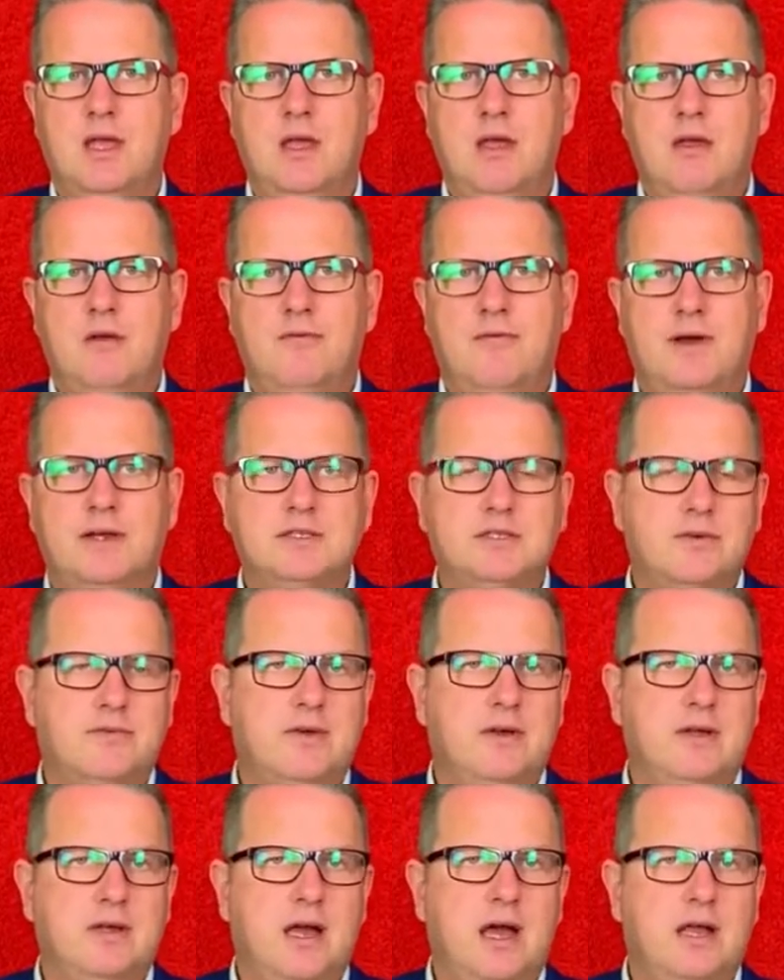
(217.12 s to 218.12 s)
Funds of
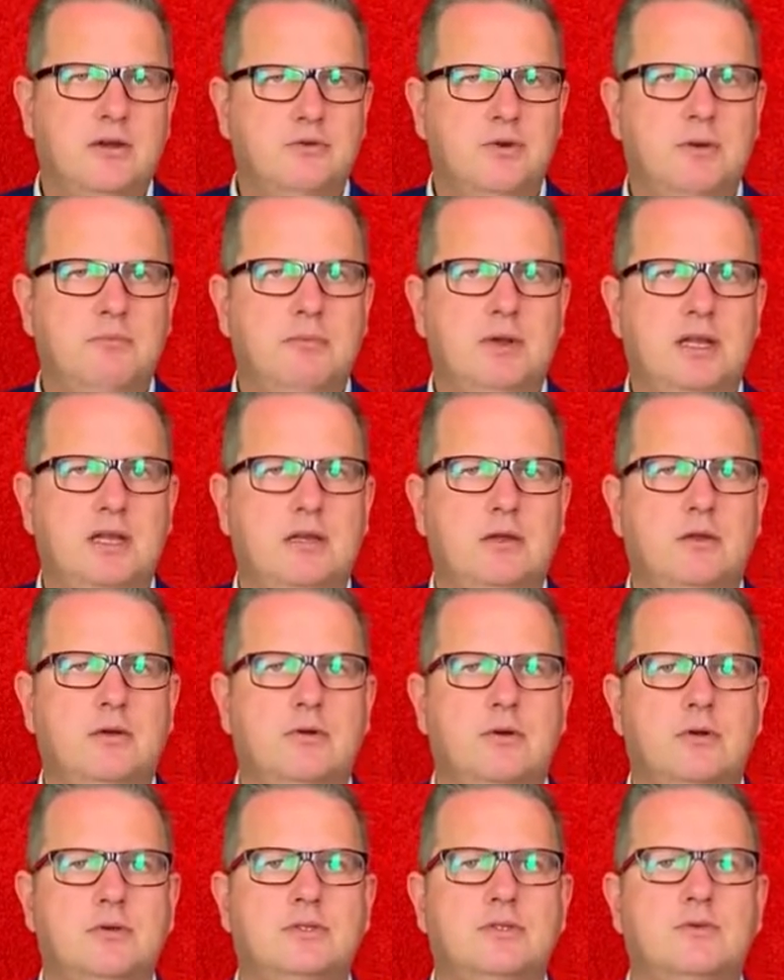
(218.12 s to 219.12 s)
100 million
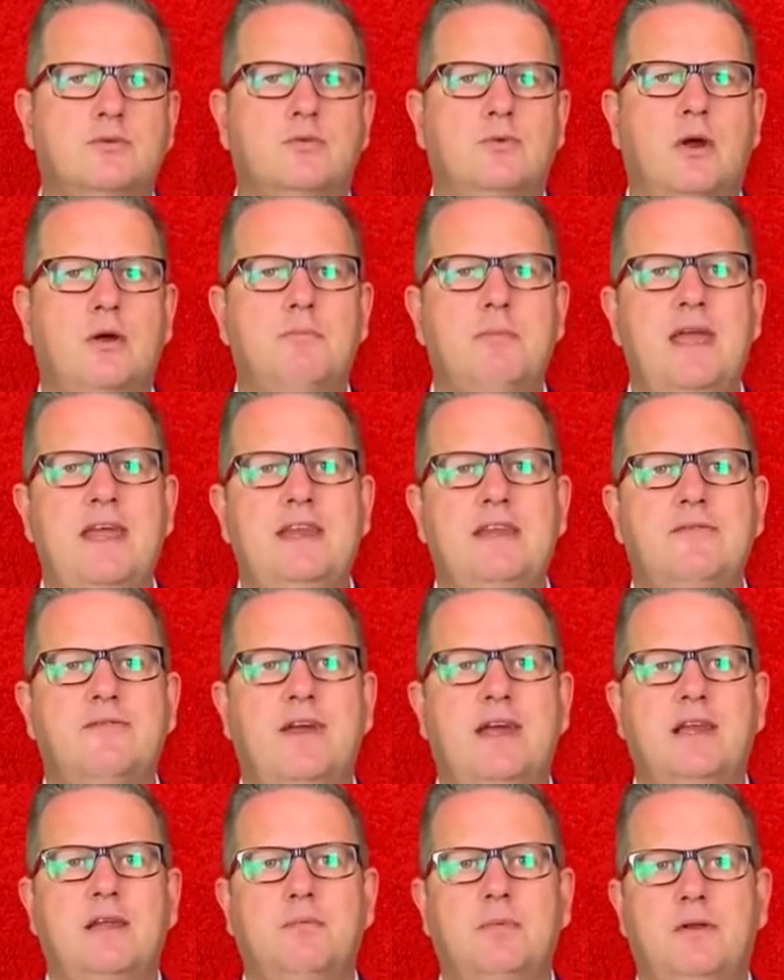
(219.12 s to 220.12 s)
euros were made
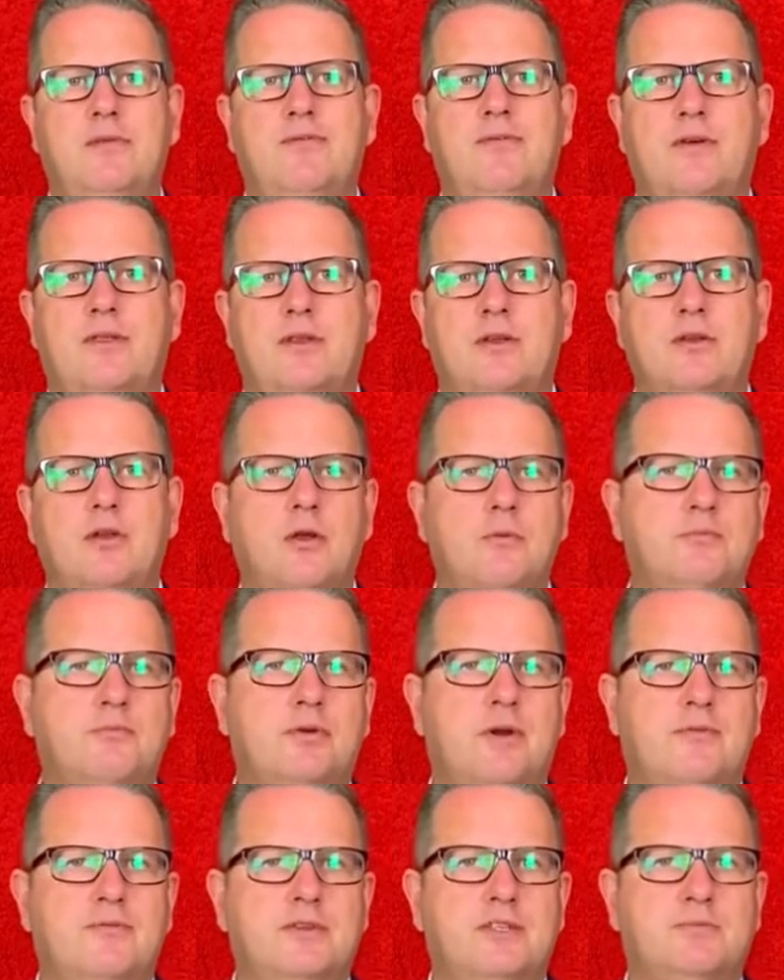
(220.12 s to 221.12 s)
available for the
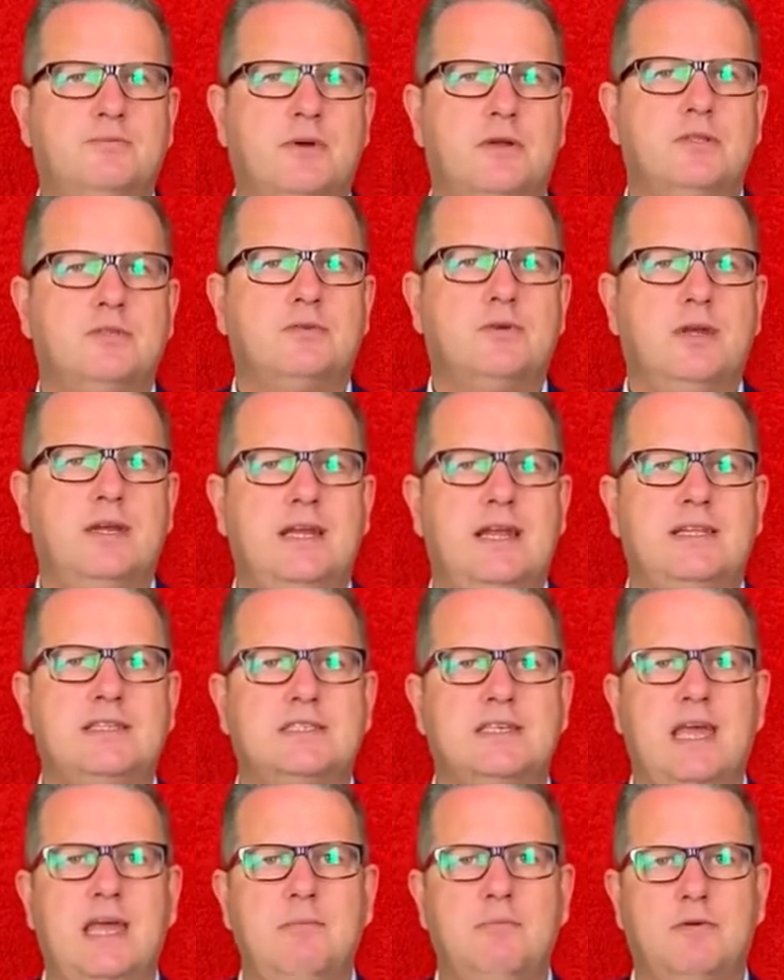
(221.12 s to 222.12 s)
non-profit sponsoring
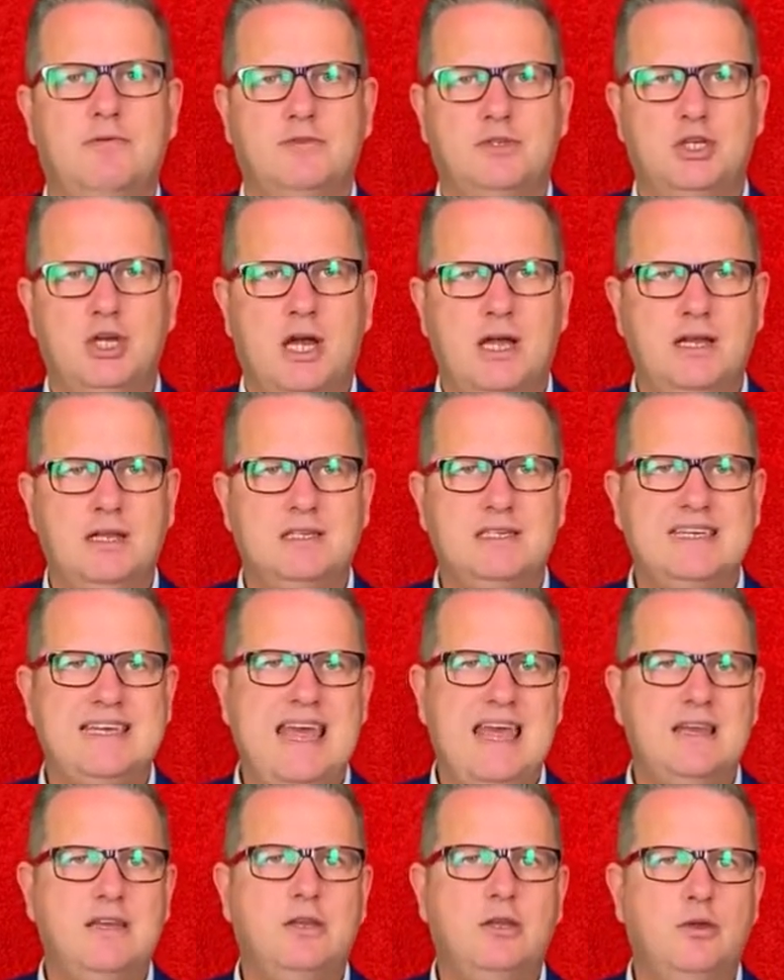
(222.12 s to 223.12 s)
landscape of child
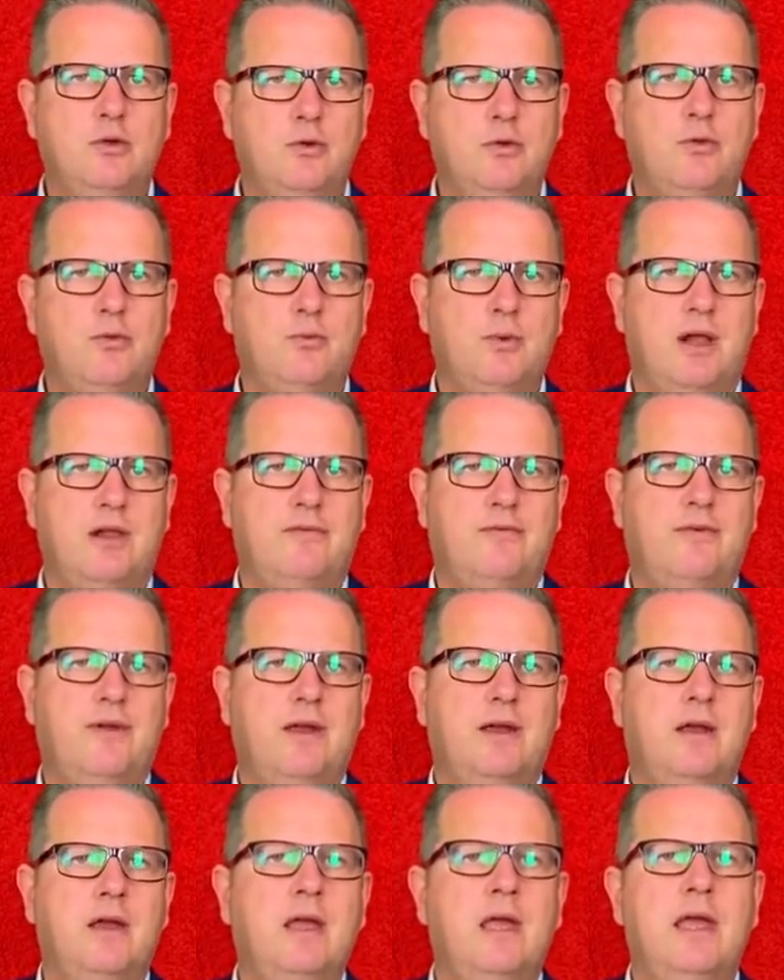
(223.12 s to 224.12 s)
and youth
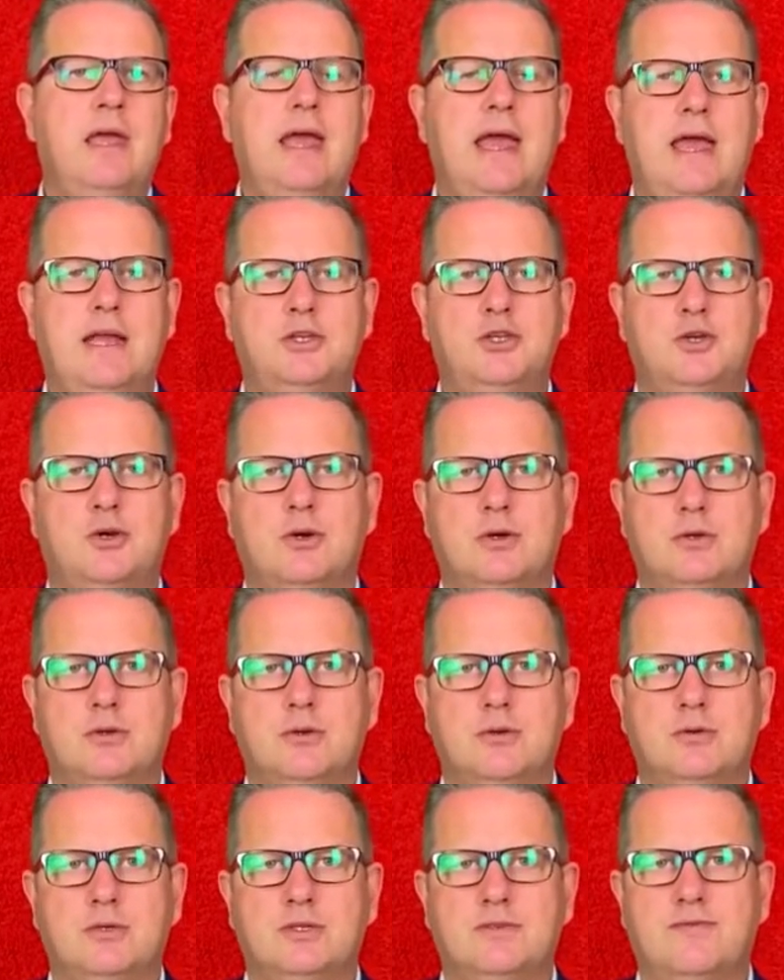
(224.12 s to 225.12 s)
welfare at short
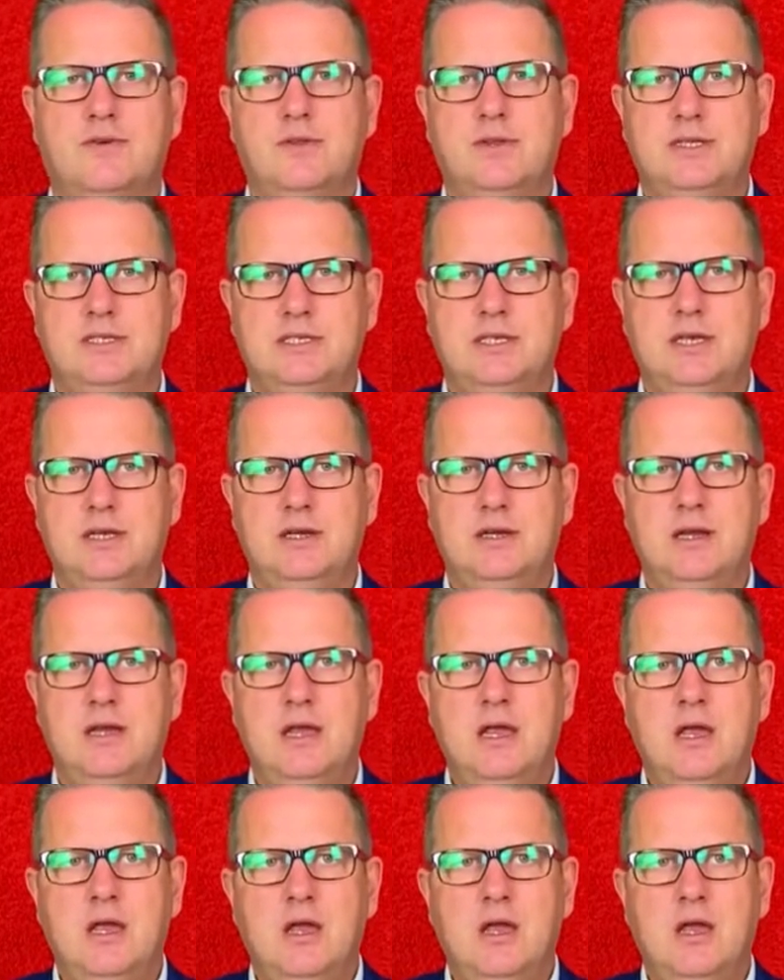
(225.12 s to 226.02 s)
notice for this year,